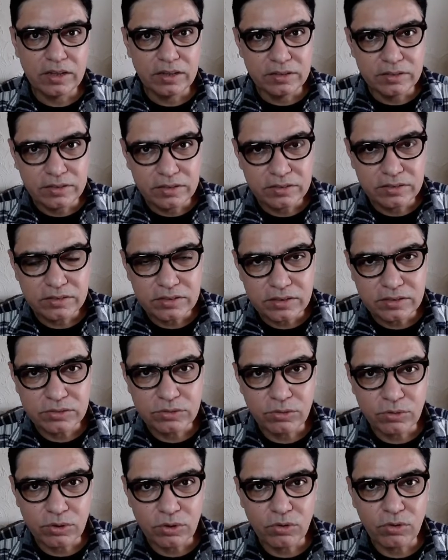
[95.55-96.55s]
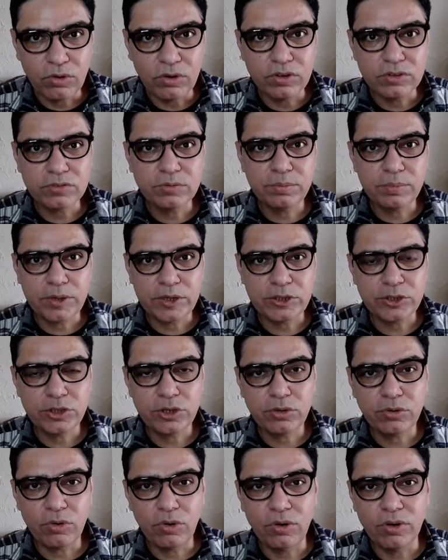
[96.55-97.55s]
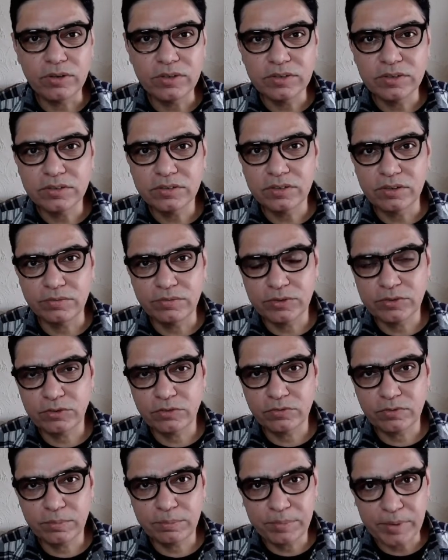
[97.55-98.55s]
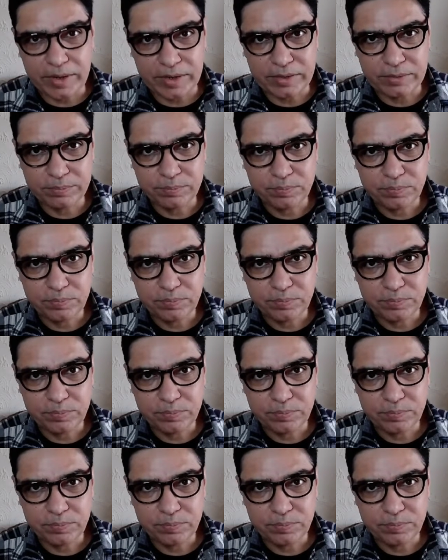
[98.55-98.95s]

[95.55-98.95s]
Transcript: this is going to cause pressure on the surface of the brain.